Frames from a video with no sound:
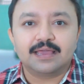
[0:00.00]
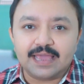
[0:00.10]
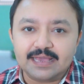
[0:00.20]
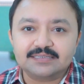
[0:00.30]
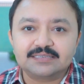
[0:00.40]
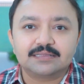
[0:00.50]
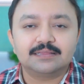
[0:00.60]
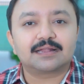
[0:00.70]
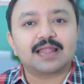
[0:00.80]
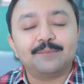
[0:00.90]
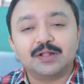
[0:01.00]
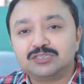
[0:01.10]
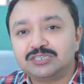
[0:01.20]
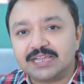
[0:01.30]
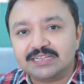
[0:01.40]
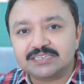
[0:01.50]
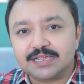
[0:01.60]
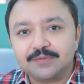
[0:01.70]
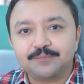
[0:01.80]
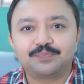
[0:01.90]
Is the climate
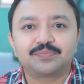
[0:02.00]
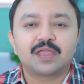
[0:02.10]
changing?